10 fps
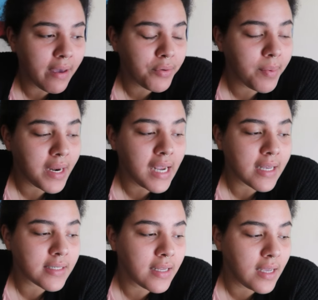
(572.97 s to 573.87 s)
everybody
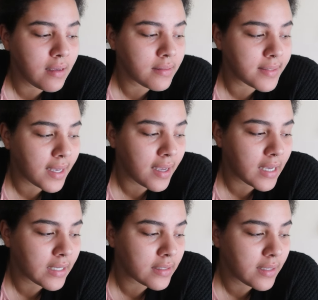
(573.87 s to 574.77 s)
has needs,
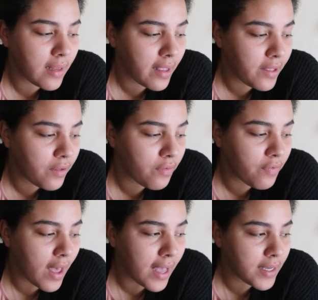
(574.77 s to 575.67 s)
and if
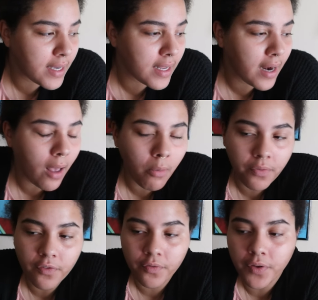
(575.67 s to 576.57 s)
I can help
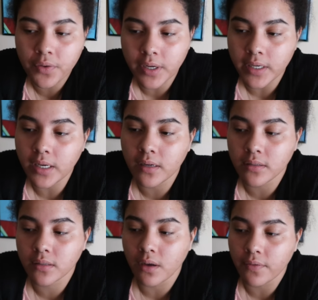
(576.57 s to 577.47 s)
fulfill the
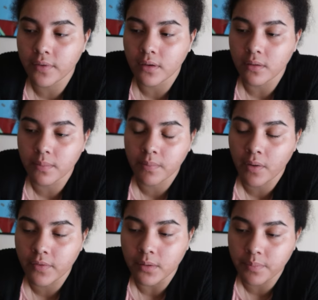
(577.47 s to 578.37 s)
needs of the
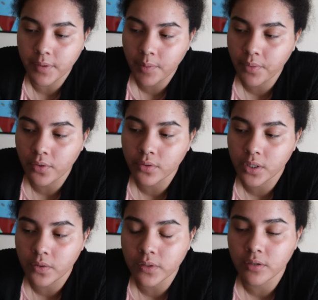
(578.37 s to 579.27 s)
of the people
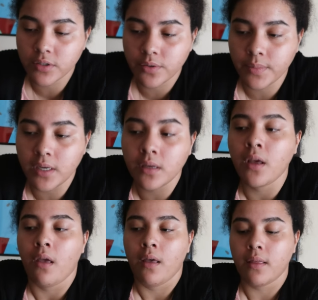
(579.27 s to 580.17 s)
closest to me,
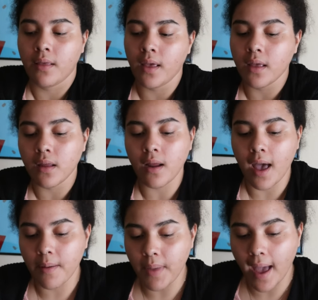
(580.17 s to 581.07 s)
then
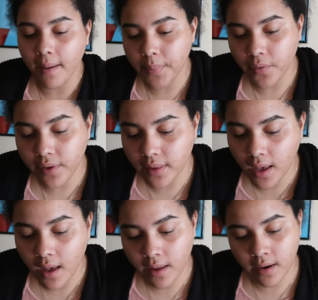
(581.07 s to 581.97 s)
I'm happy with
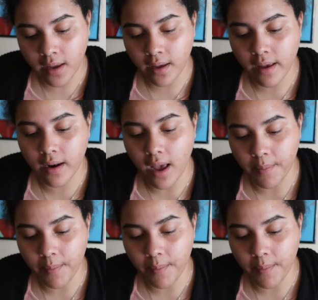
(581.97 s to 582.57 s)
that, and